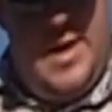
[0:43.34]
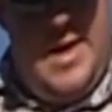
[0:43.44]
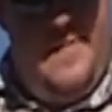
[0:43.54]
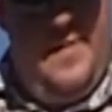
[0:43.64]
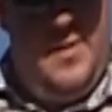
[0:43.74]
that I
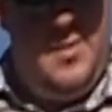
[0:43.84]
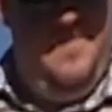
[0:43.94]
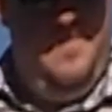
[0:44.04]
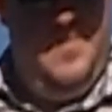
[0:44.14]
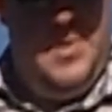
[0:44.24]
have here.
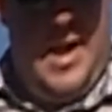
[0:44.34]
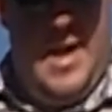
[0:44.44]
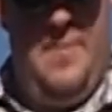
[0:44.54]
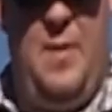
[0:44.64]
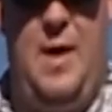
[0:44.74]
It's a
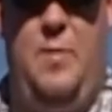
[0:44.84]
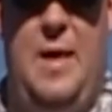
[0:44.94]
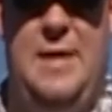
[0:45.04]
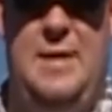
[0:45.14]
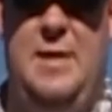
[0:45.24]
high impact
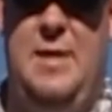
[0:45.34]
plastic.